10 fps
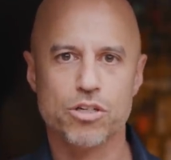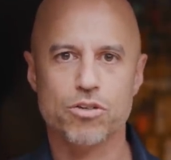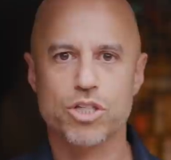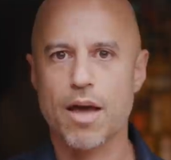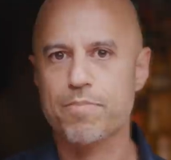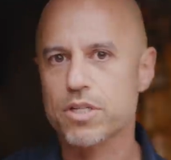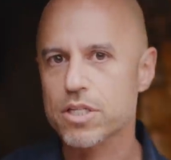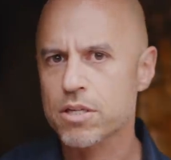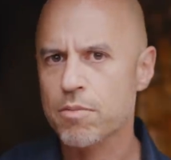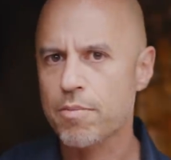There's
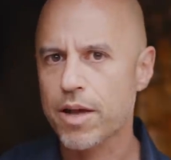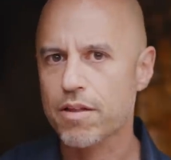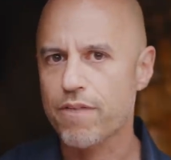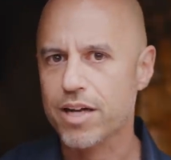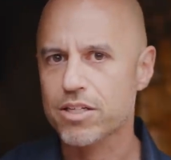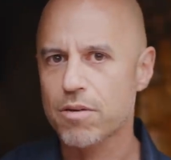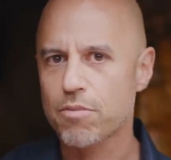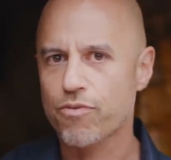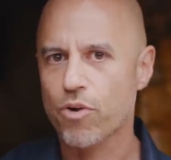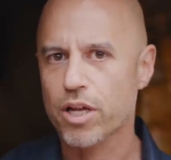skepticism about the vaccine
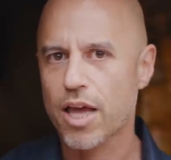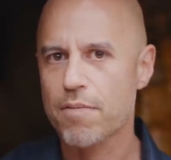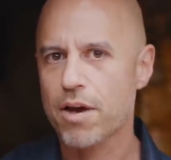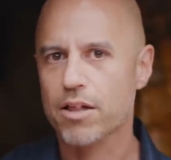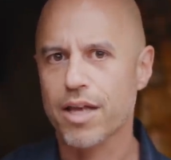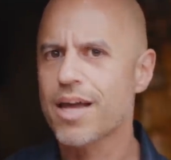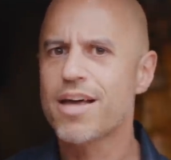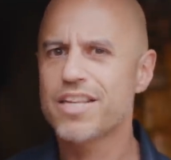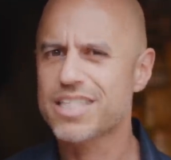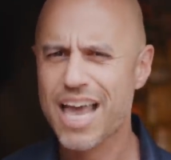before it came out. Like,
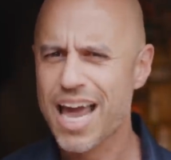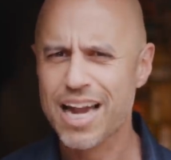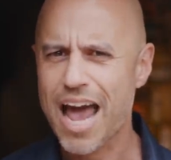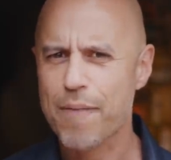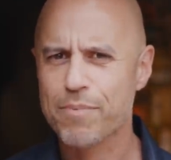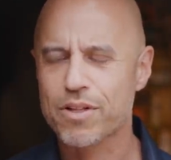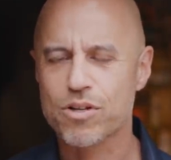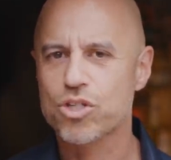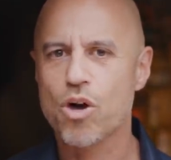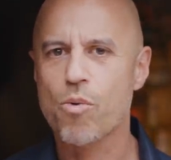this can't happen.
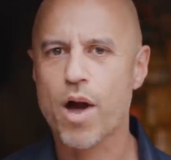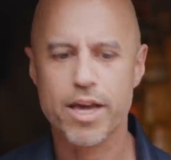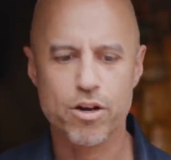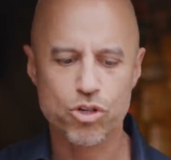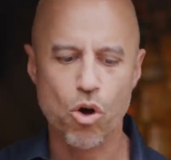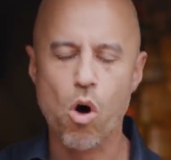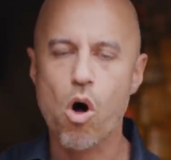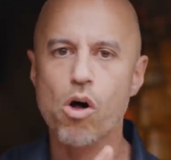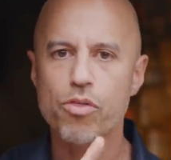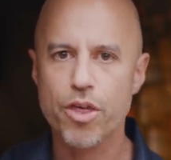There's no way. Here's
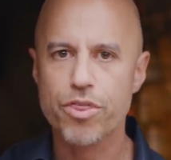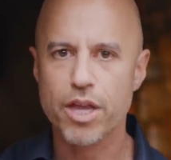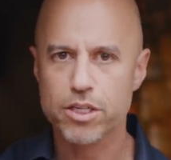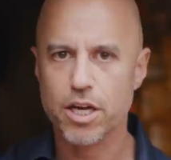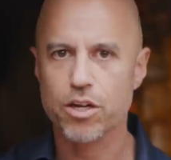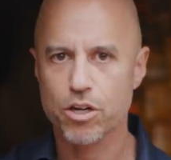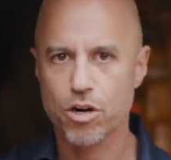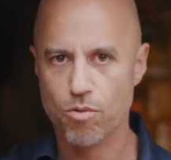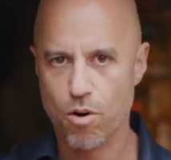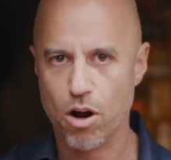all the things that could
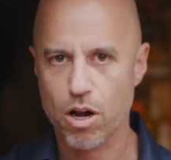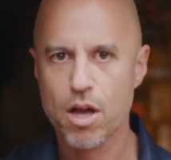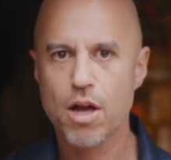go wrong.